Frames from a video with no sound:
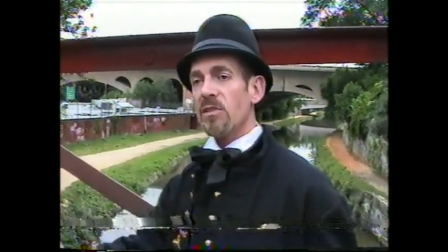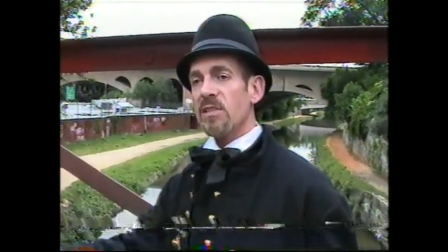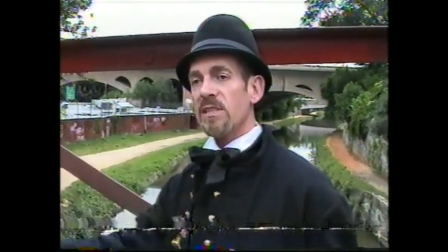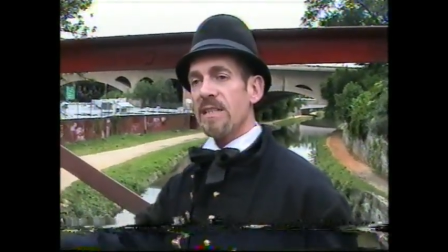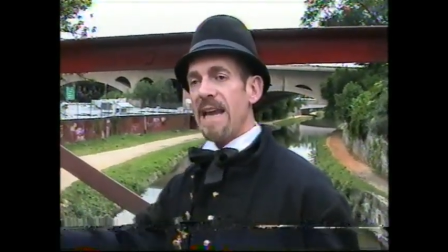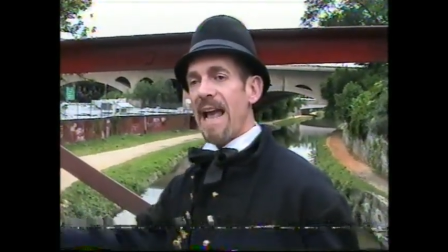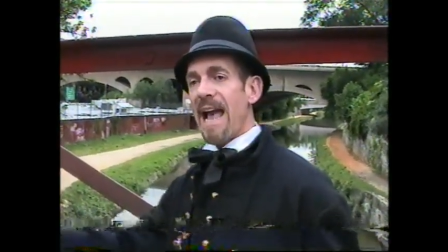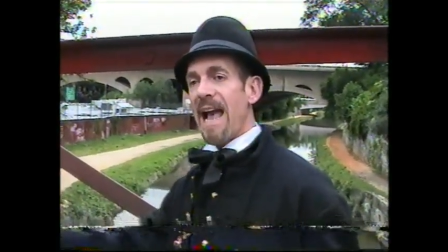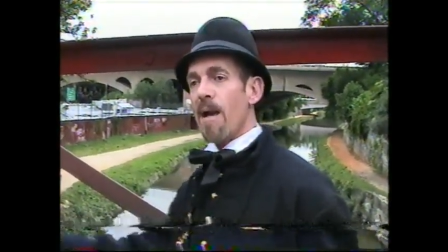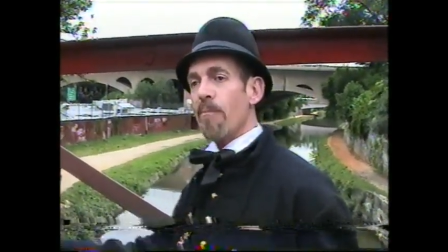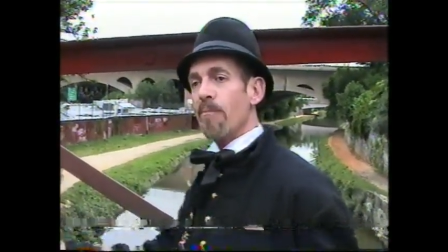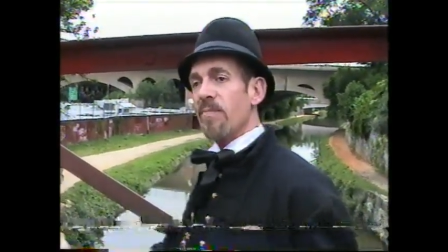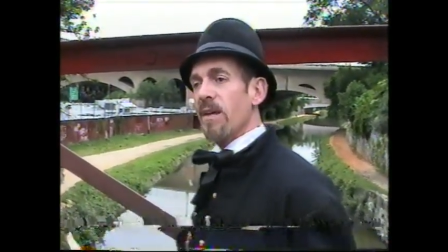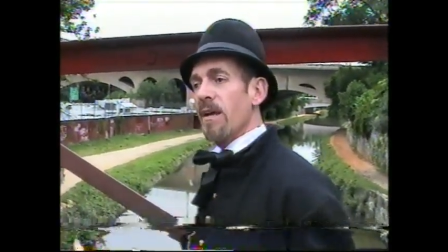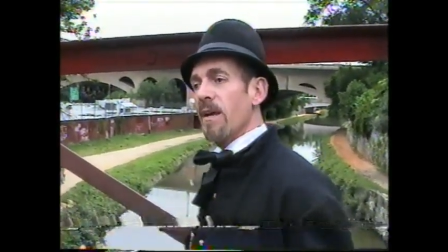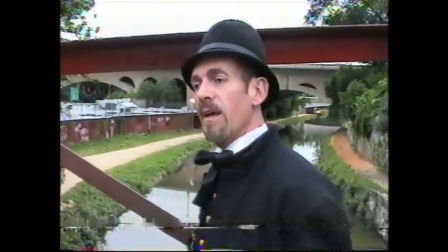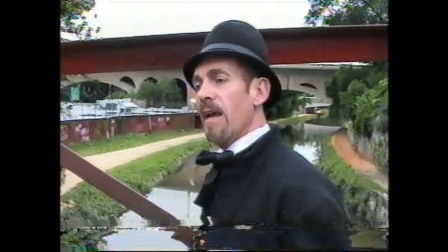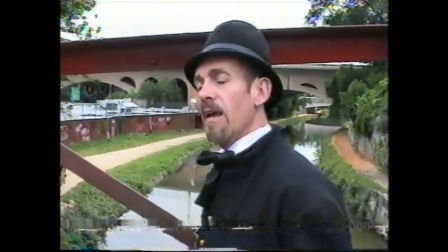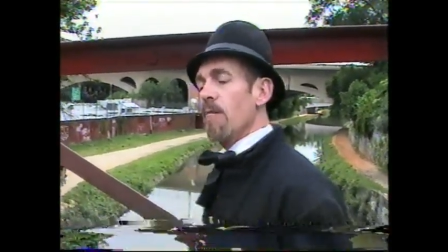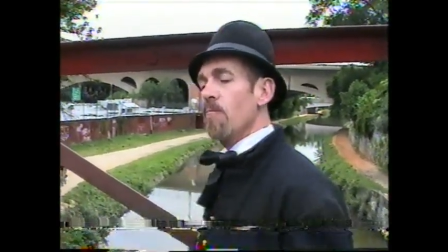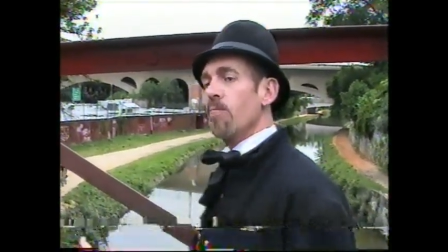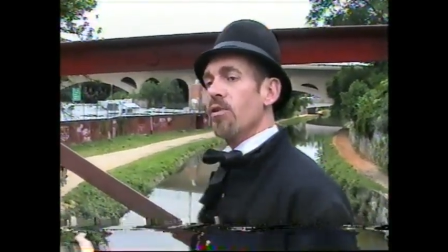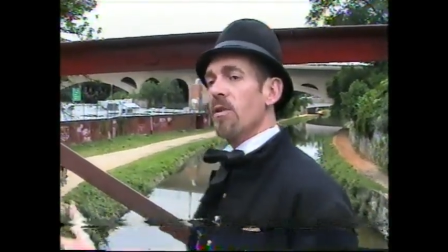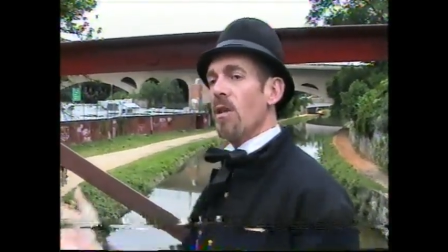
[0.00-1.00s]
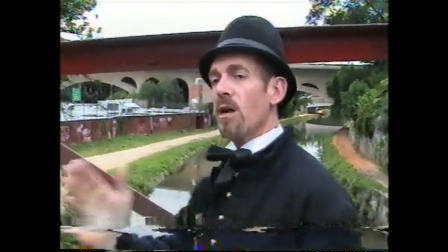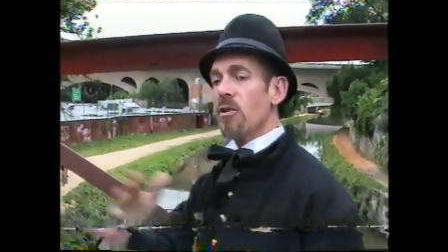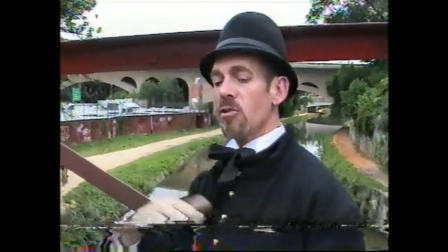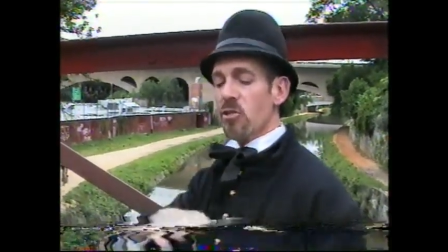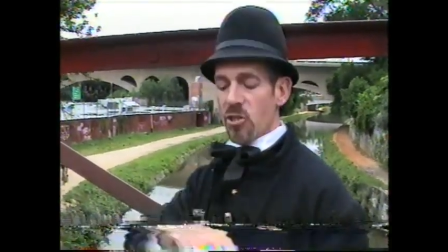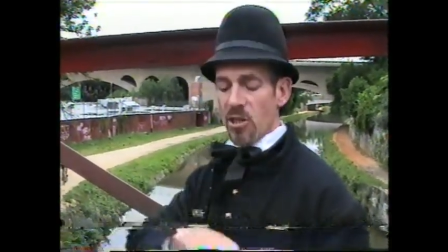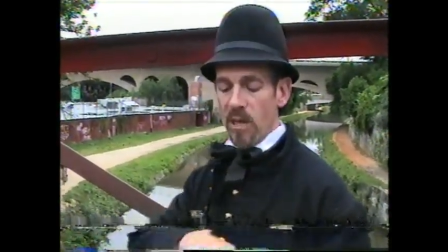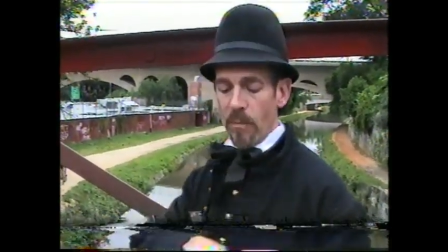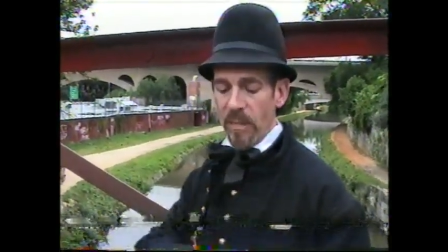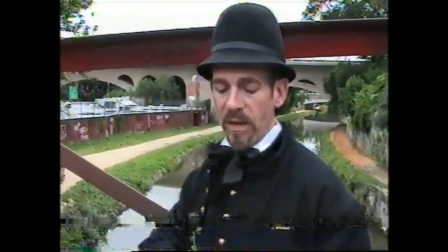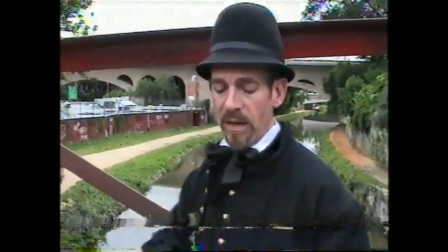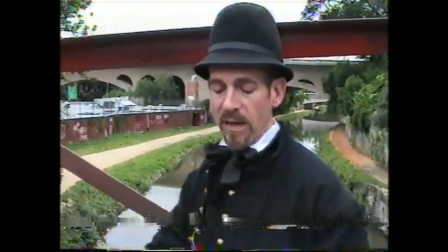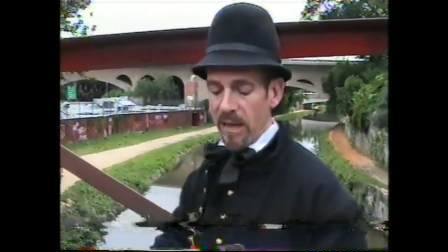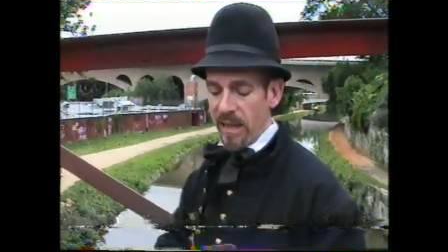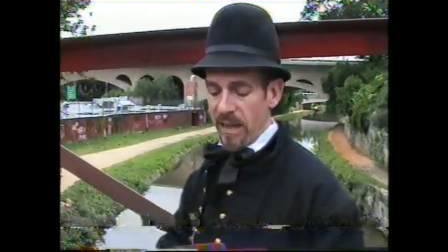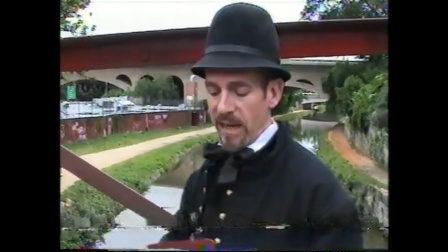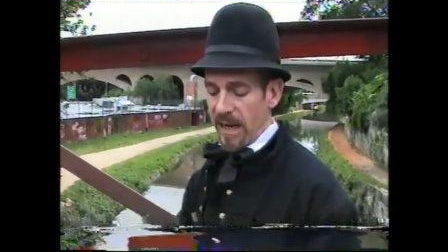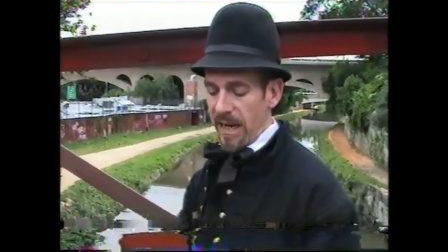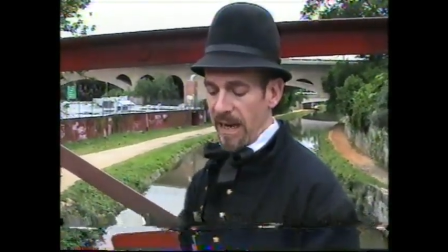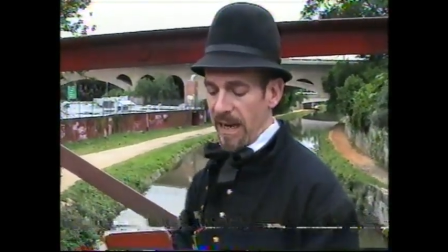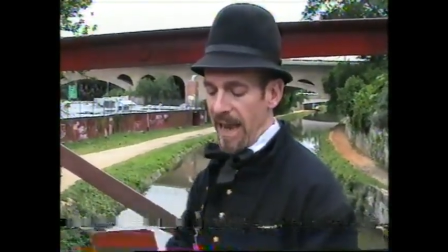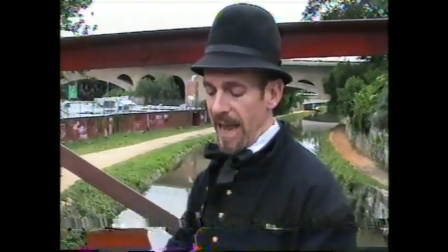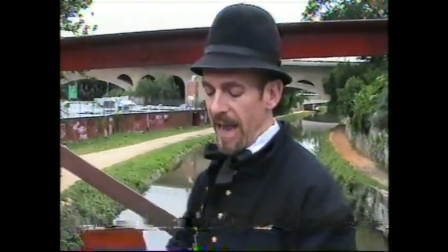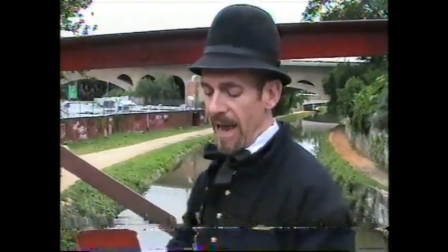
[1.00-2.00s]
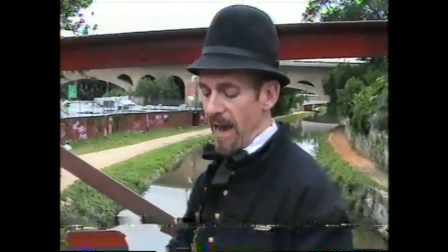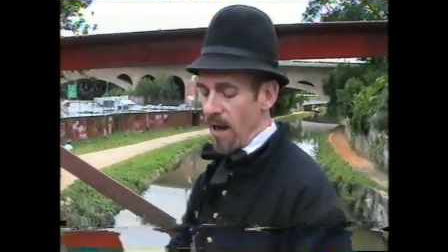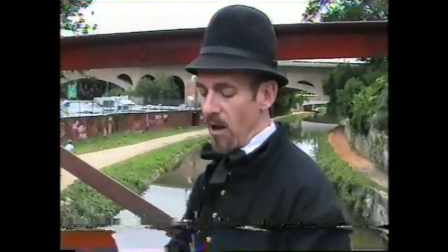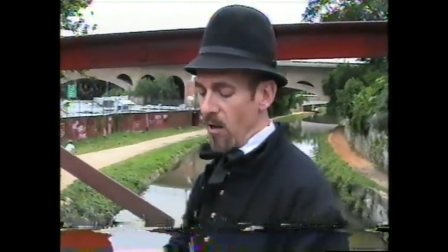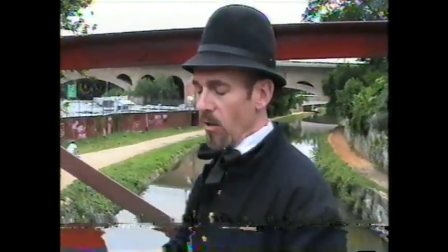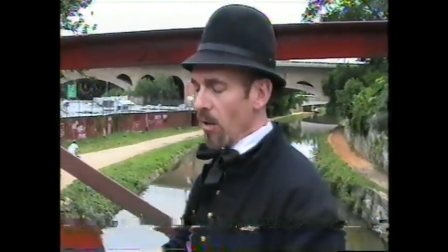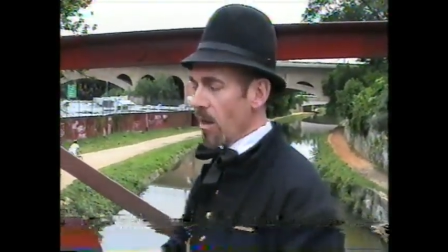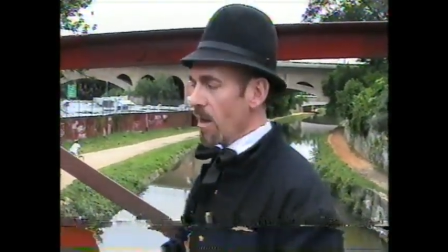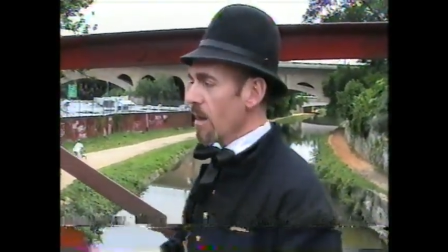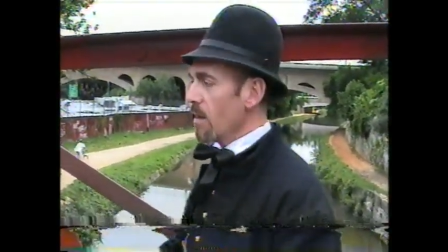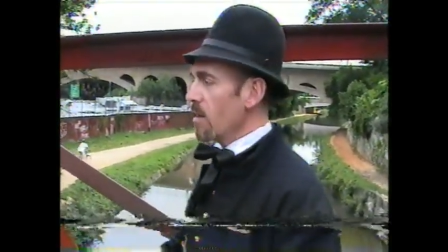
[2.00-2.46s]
snapped and plunged him into the canal.